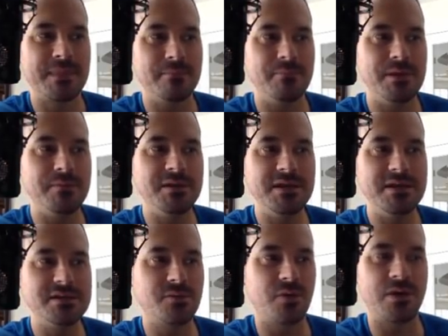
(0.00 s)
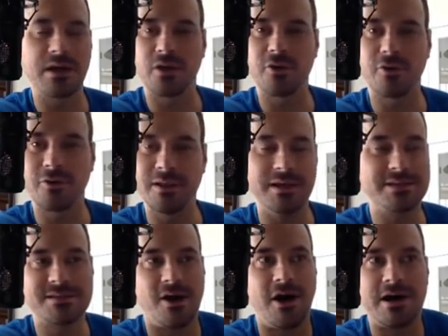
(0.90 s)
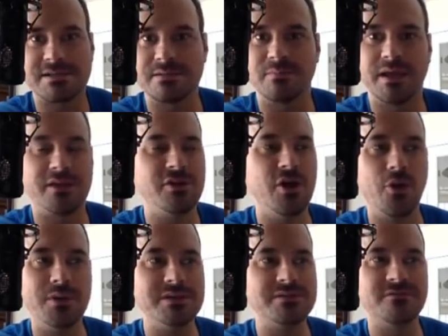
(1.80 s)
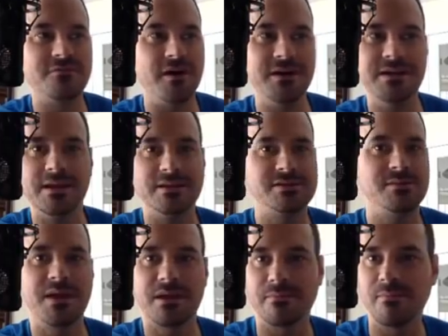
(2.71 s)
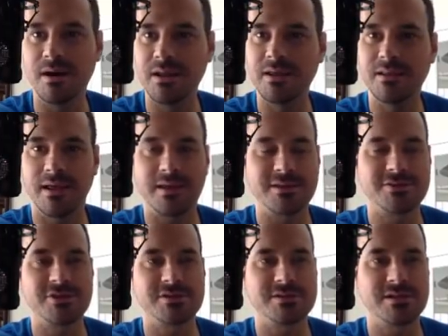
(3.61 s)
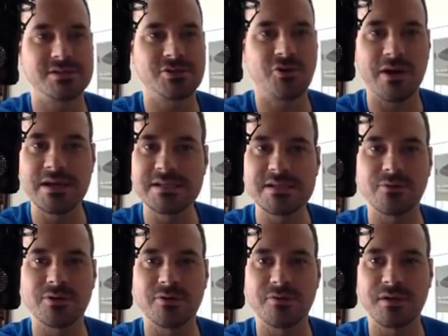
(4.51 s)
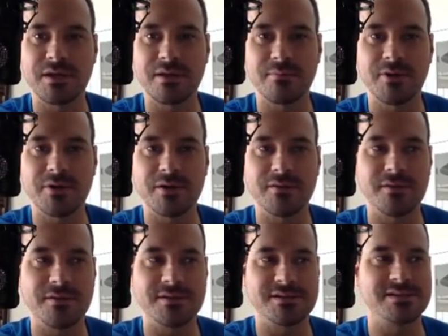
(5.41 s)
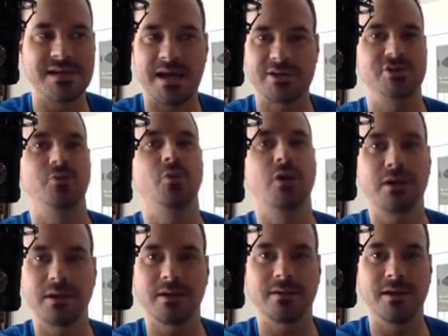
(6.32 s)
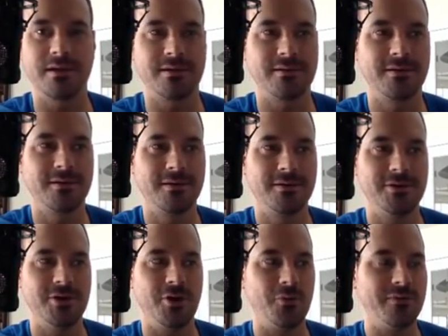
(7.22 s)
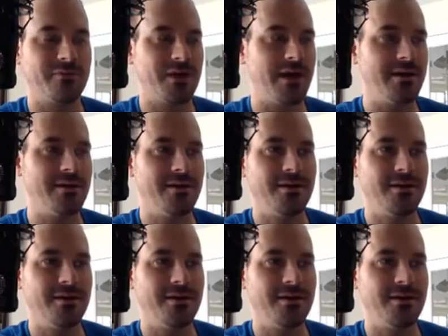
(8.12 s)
BBD is working. It's awesome. Like no one's funding to make money. Like it's crazy when you think about it that this is actually working. Like, we've got